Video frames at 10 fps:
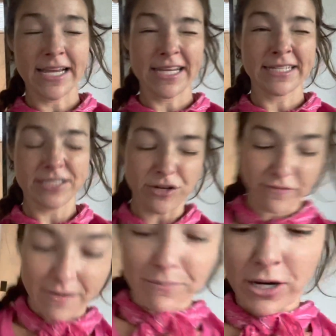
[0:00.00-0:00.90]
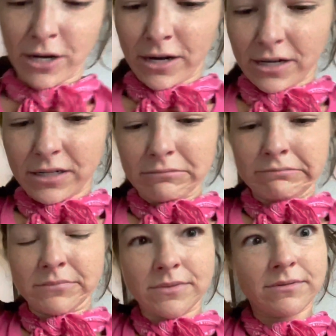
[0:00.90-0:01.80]
is November,
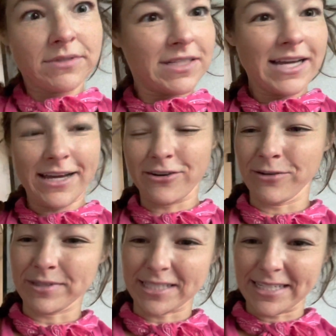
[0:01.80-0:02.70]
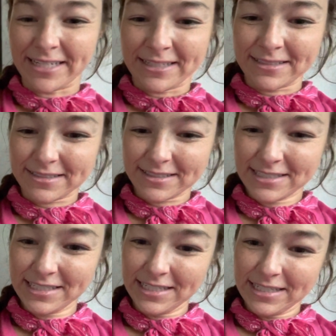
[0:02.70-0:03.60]
I don't know what the date is,
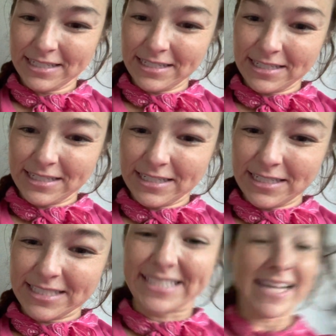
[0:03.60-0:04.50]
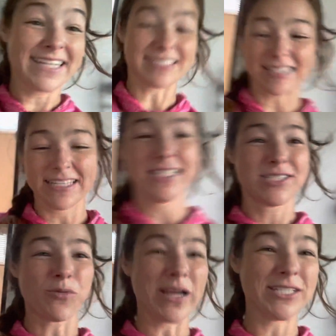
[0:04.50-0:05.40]
sixth,
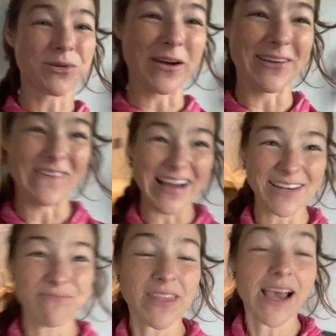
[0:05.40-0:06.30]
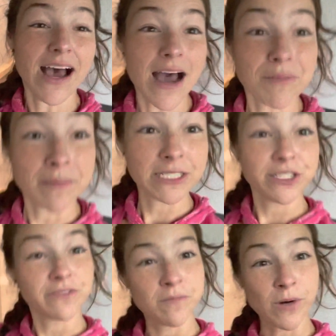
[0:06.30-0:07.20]
twenty twenty-one. I'm coming to
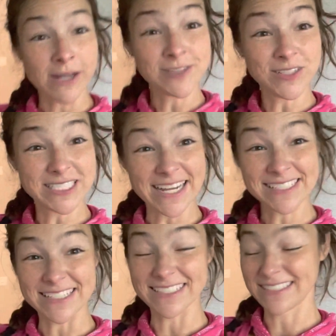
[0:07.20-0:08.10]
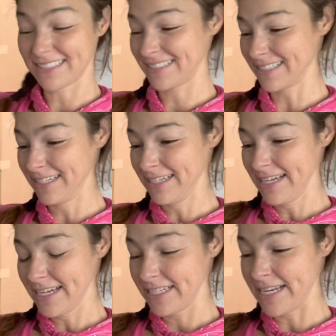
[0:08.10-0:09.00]
you from Brownsville, Texas,
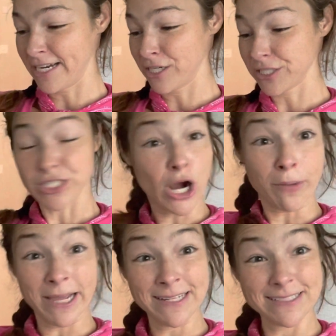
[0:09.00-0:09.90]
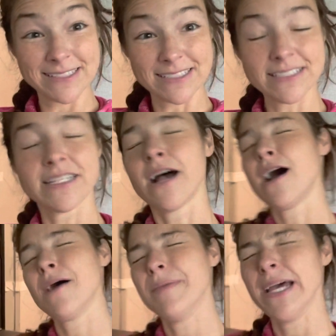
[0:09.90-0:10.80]
near Starbase,
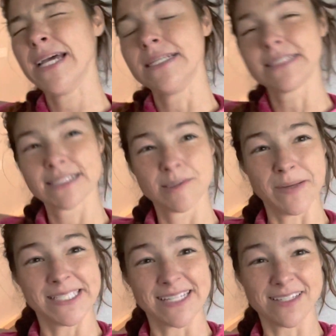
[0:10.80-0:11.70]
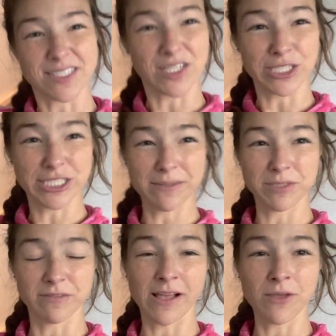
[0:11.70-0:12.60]
Starbase, SpaceX Starship
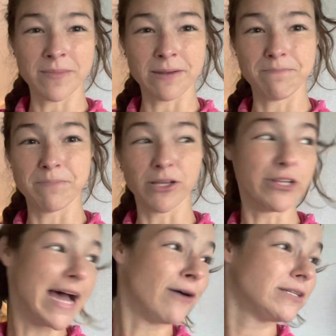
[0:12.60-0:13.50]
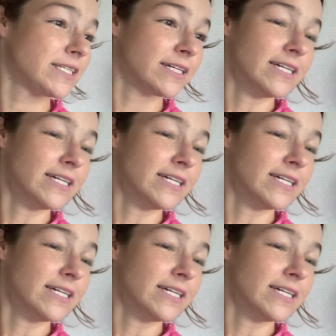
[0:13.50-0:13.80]
development build out.